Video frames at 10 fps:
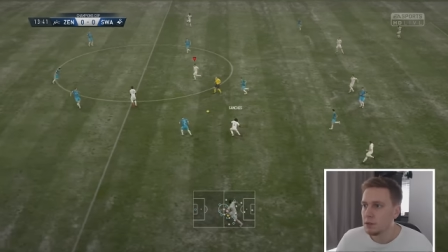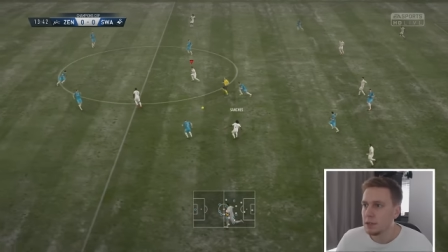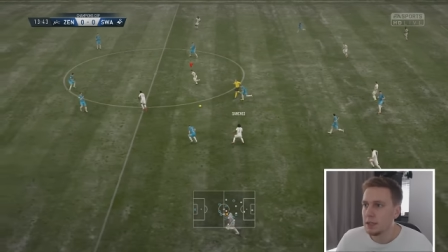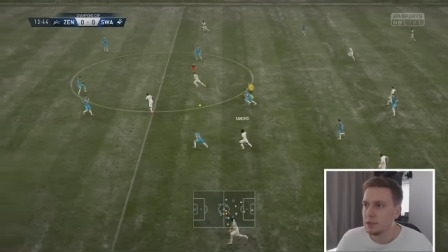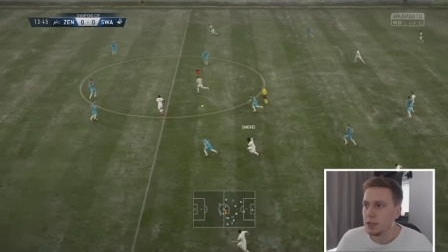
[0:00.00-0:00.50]

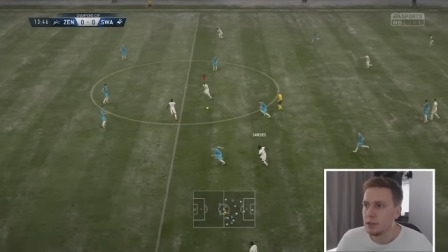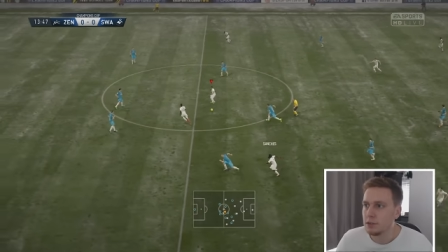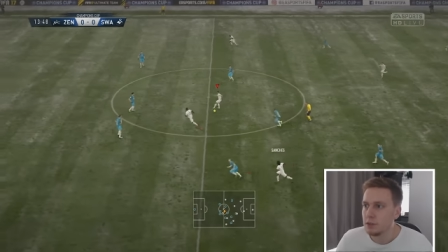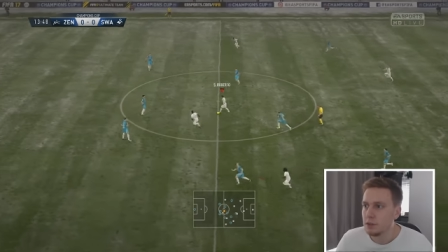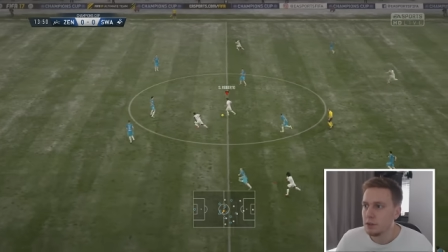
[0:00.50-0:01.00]

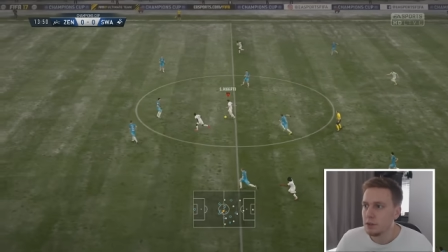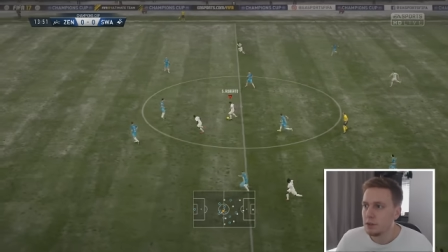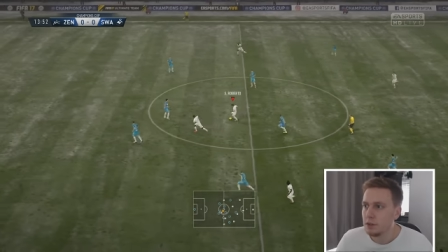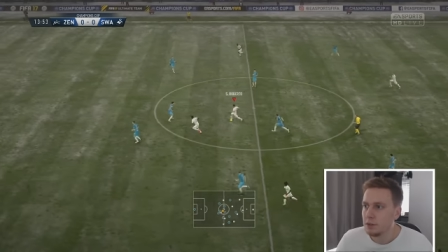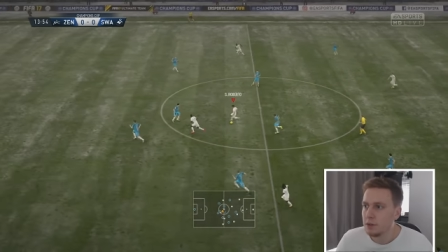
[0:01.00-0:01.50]
Sanchez
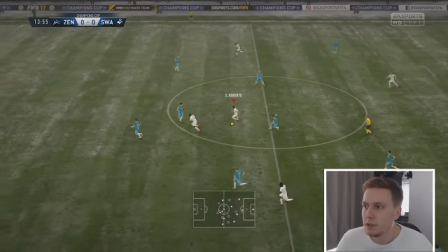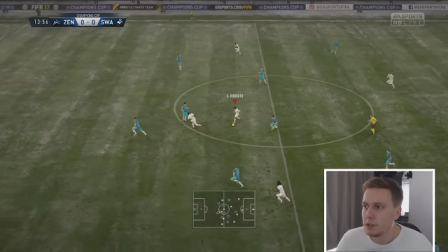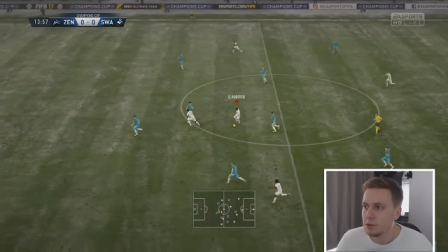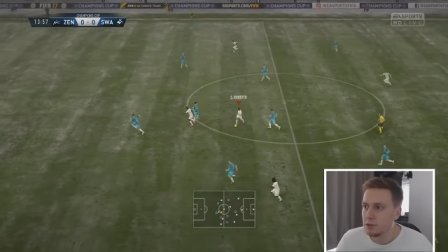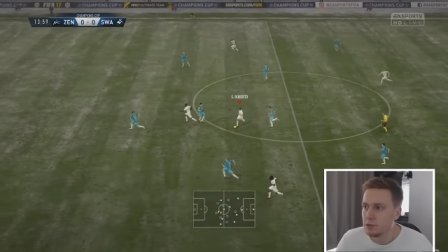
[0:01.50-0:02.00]

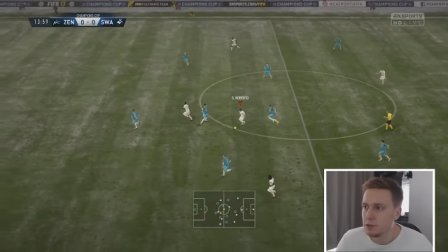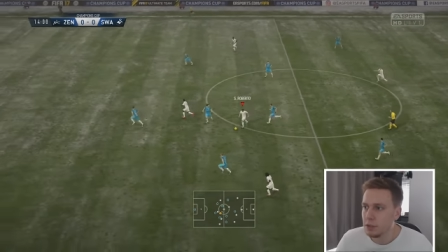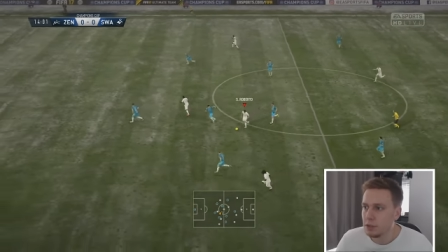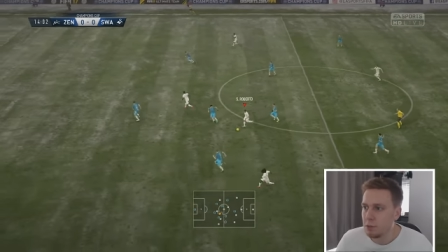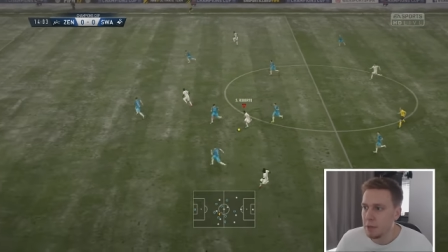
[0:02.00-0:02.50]
finds
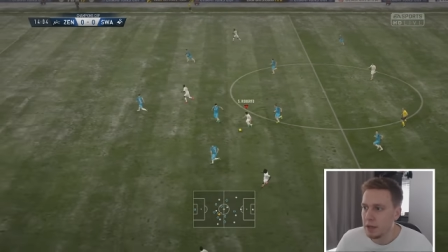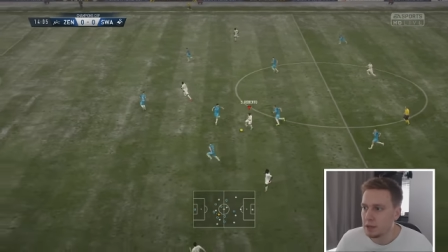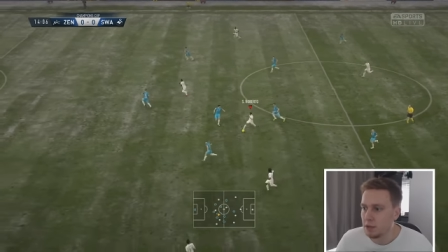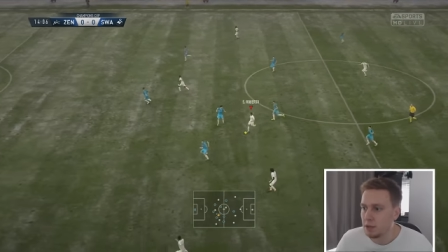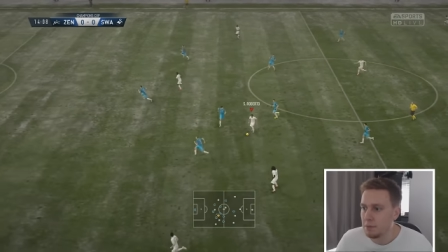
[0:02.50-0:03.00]
Sergio
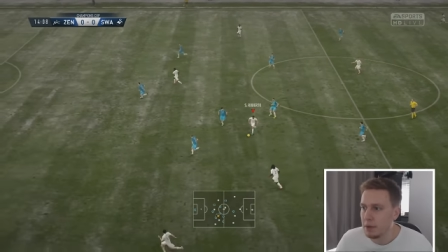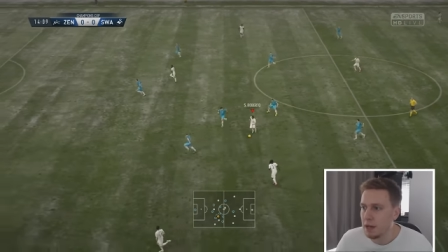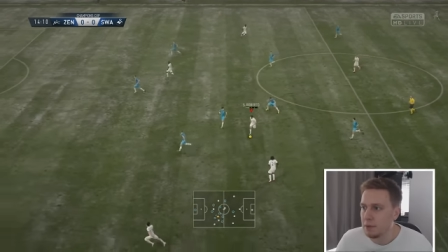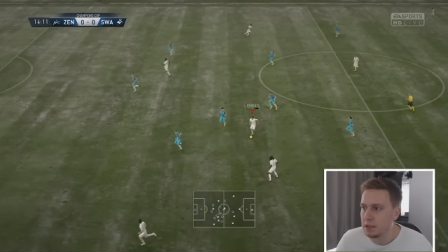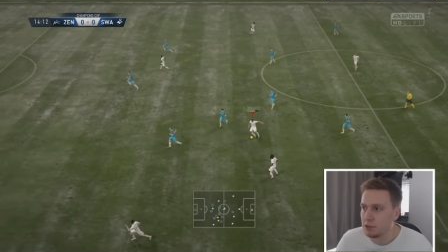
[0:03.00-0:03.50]
Roberto.
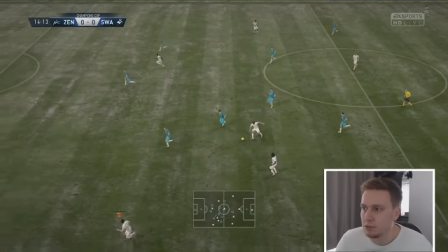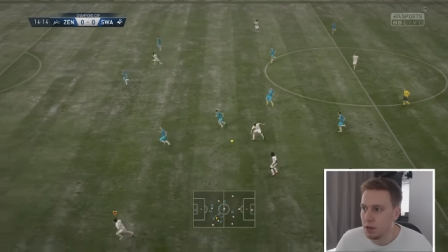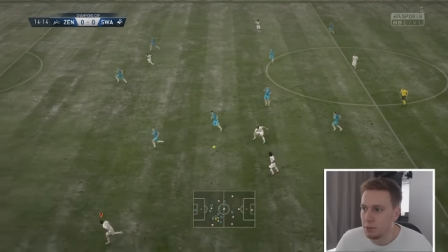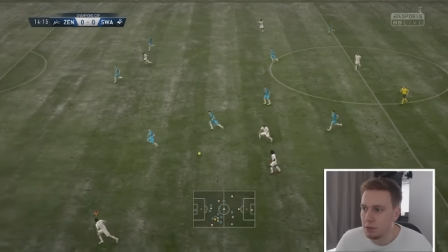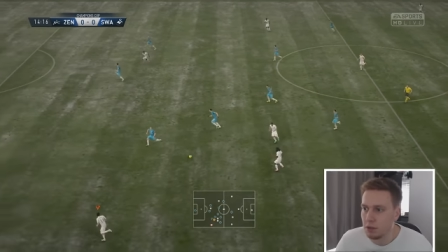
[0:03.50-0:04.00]
Dembele makes a
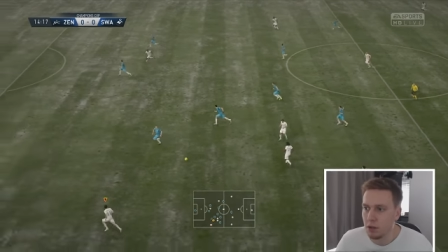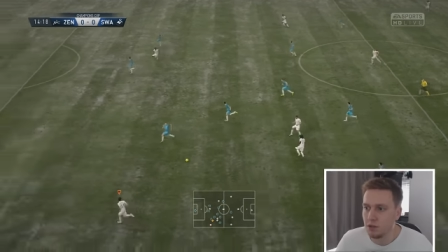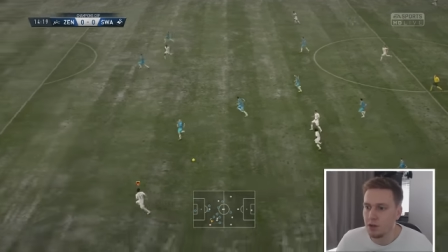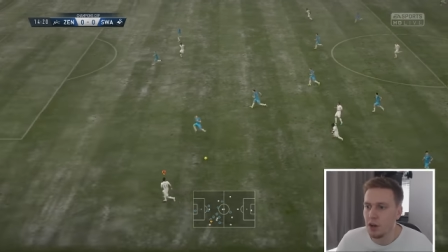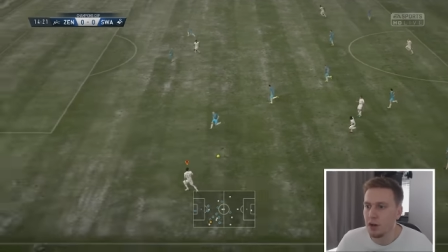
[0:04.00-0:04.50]
run, but
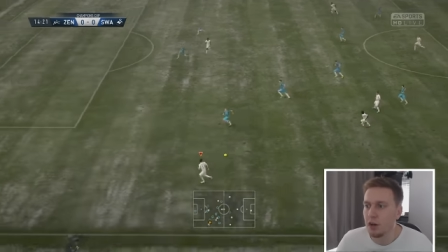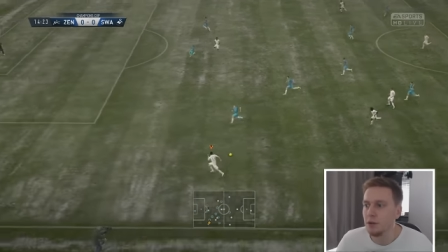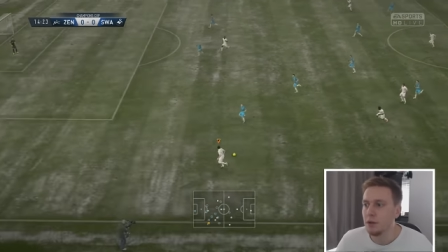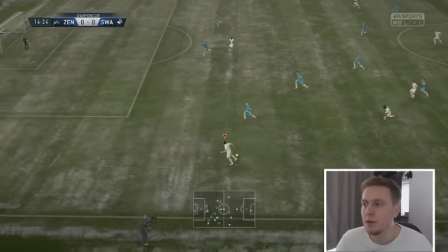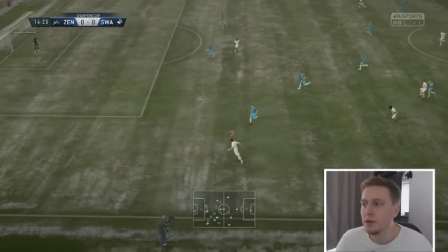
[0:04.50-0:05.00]

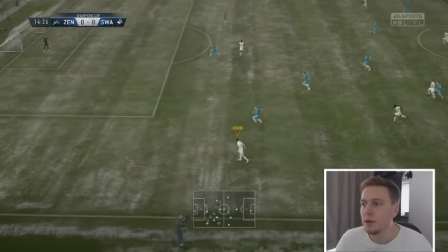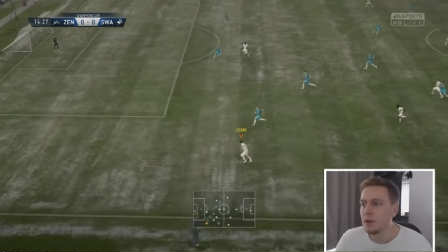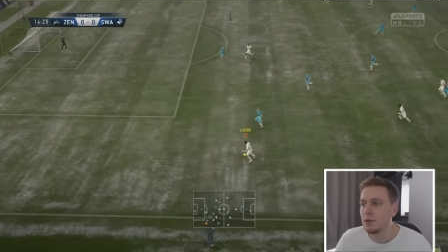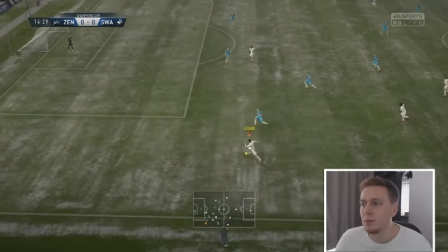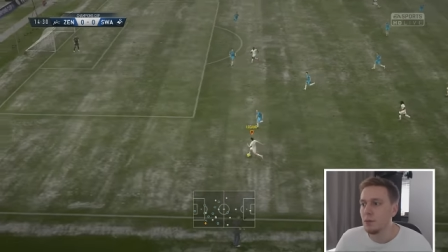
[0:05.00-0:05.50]
Lozano
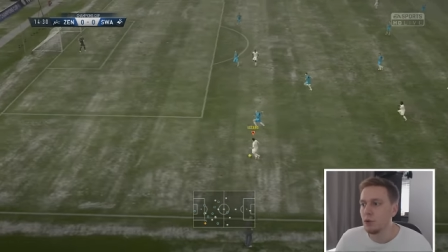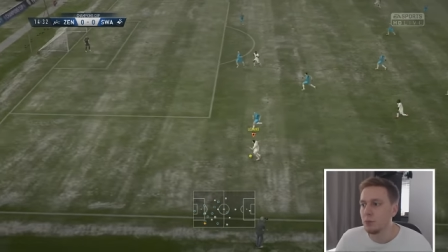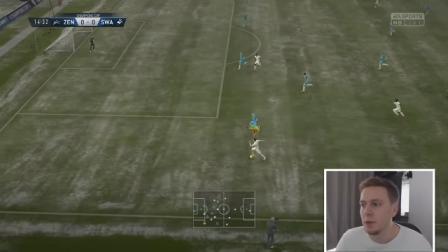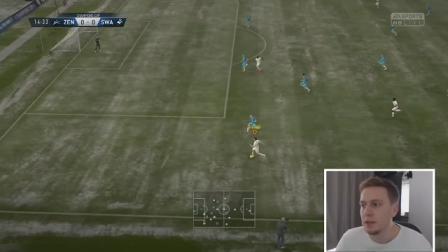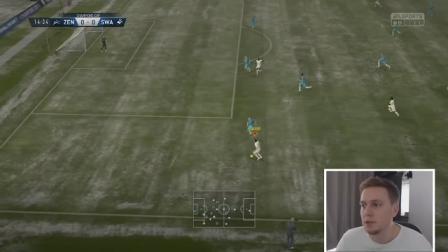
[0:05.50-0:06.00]
is in more
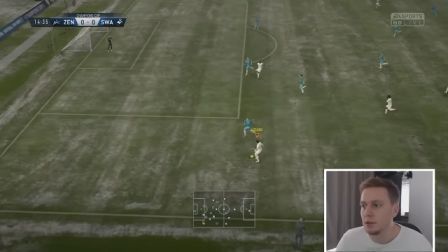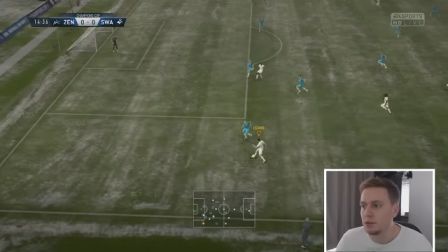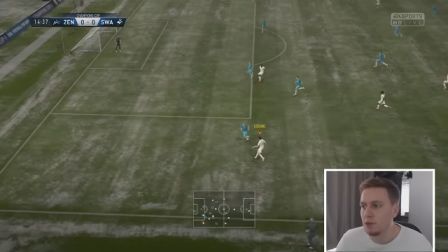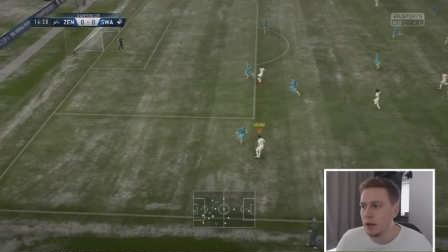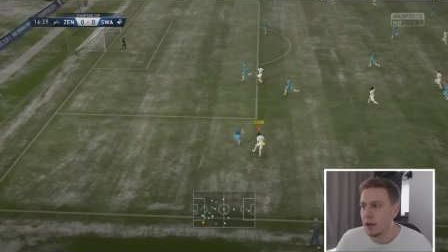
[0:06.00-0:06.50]
space on
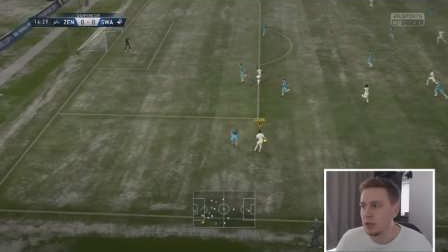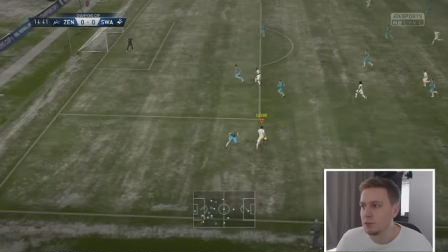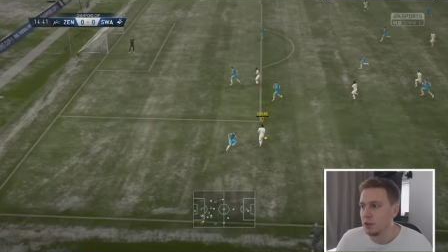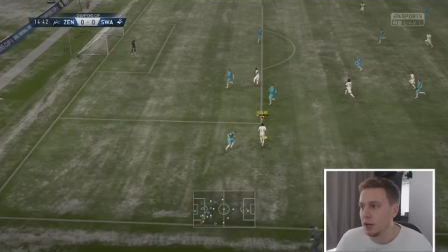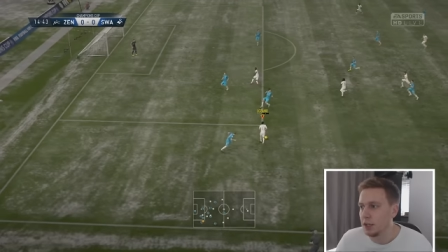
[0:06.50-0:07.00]
this
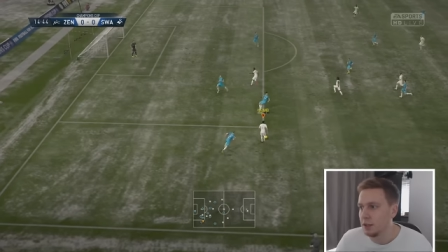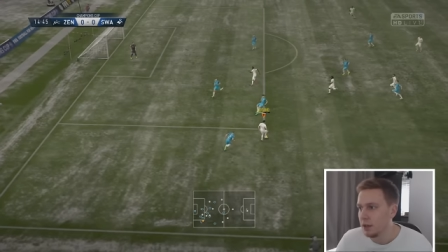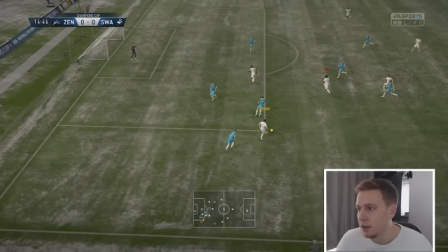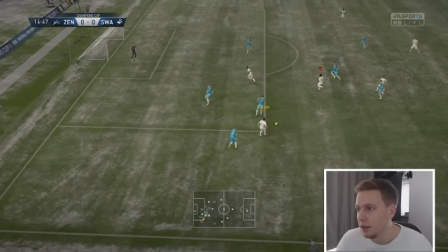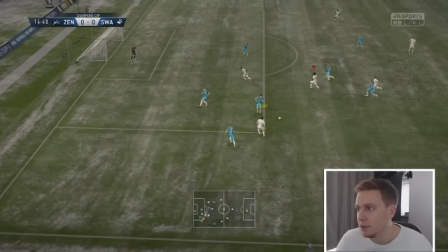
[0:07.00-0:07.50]
right-hand side.
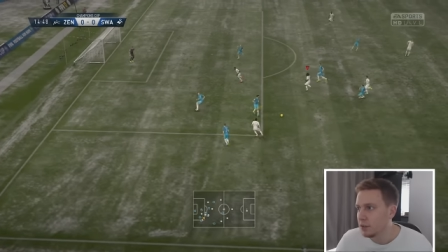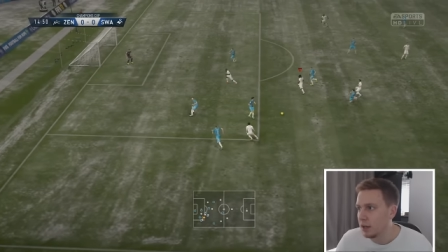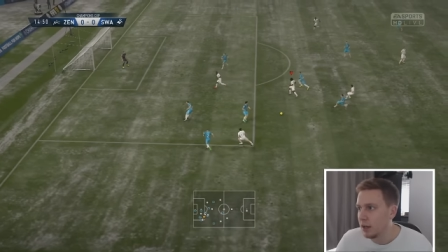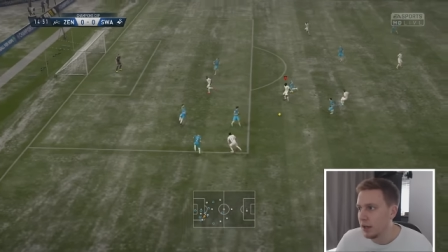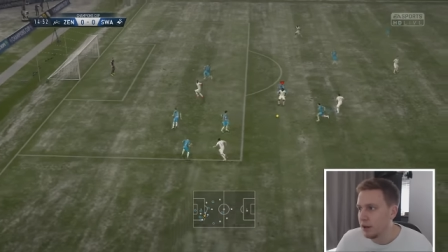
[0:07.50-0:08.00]
He's
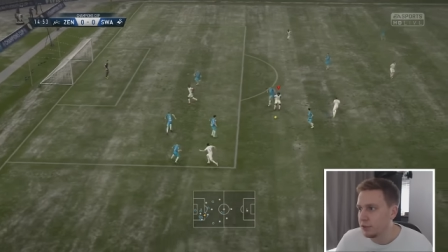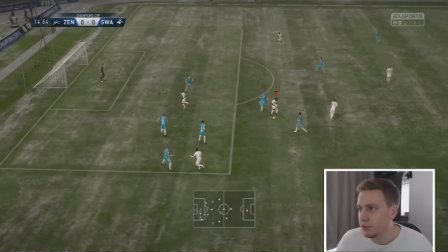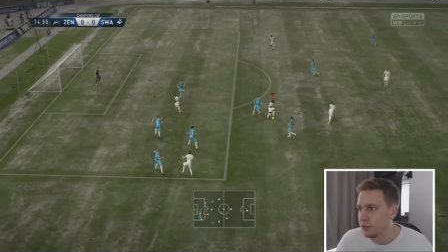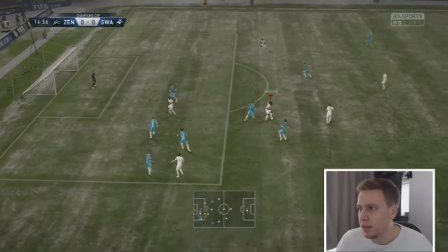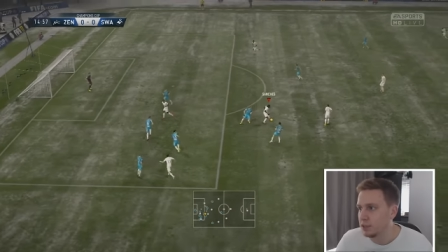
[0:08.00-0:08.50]
going to lay it off
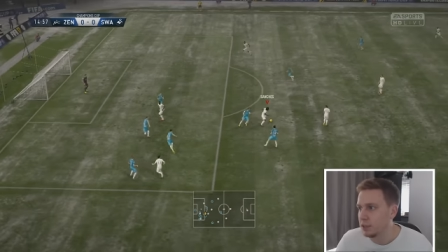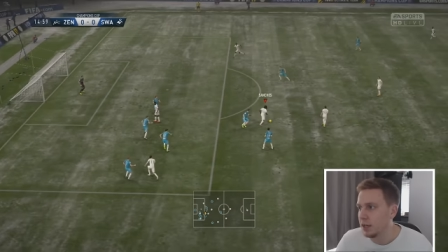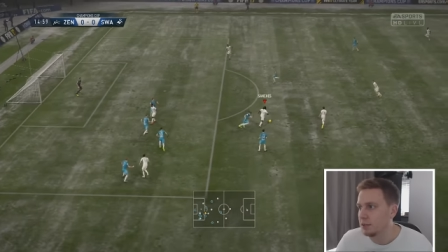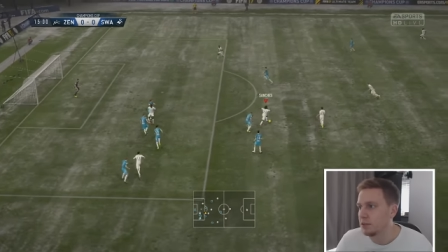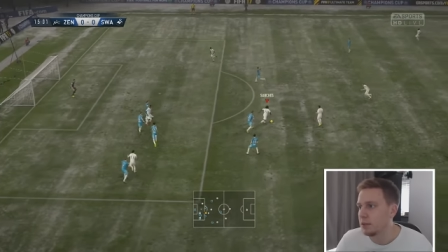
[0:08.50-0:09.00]
to
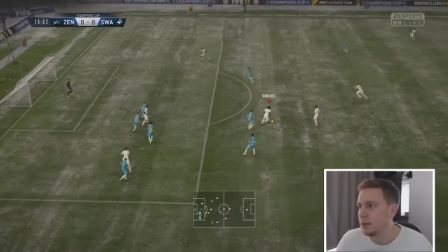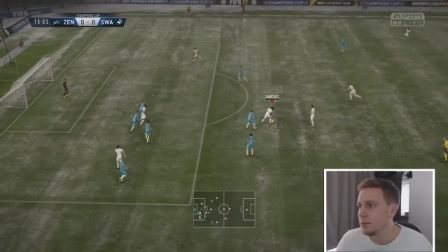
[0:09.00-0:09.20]
Sanchez.